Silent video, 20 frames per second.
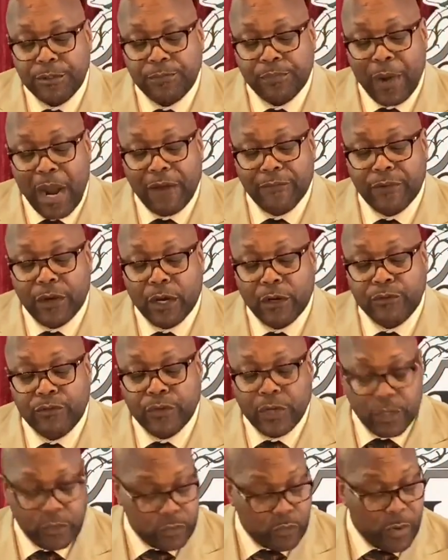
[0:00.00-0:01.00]
Proverbs,
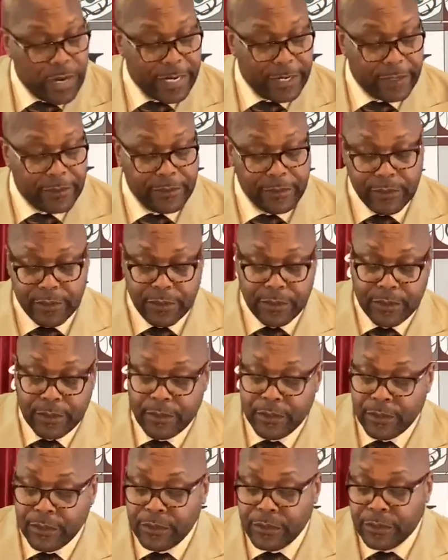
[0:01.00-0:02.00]
real quick.
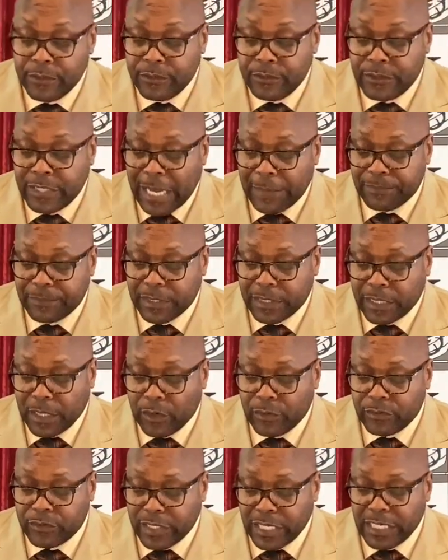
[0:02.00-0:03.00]
Chapter
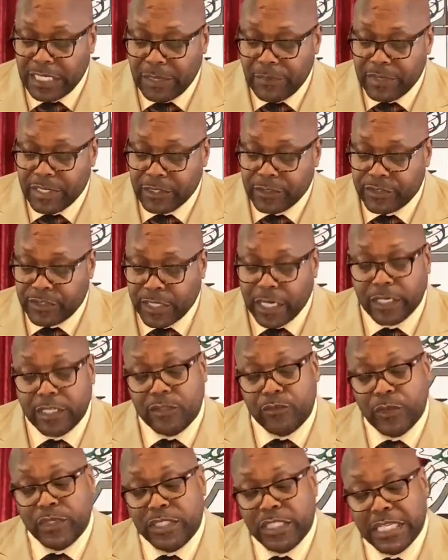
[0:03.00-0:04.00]
13. Let me just share
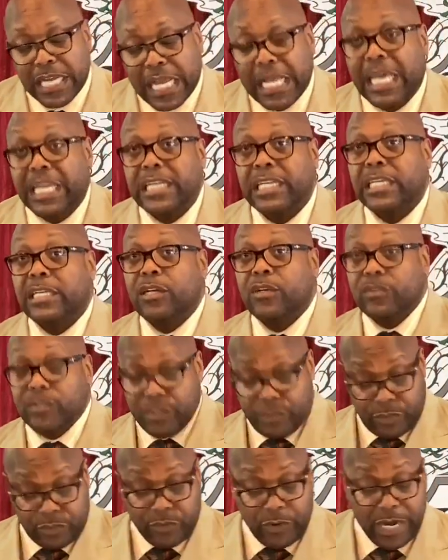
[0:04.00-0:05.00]
this with you, and I got to get on
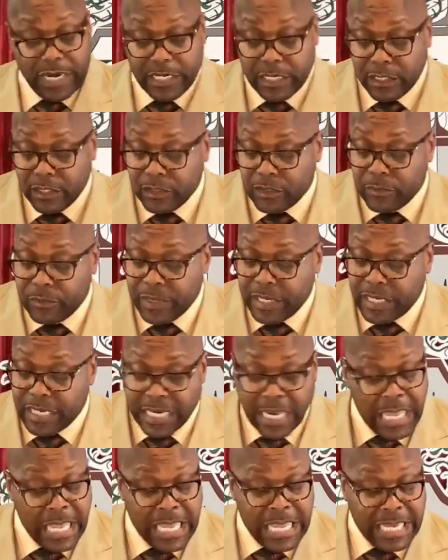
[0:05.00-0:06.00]
this train.
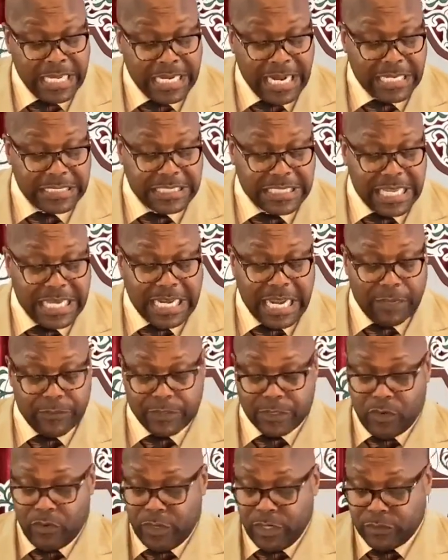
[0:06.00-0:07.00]
And I said I was
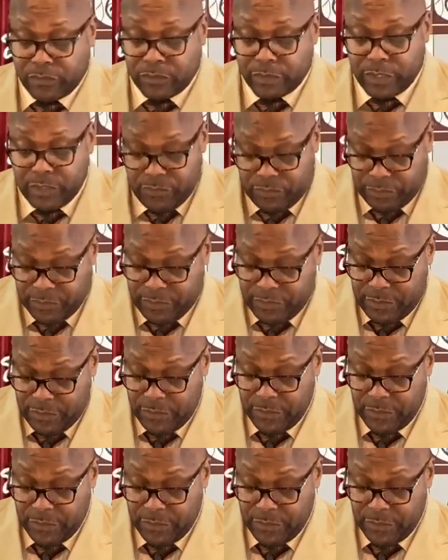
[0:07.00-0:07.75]
going to introduce it.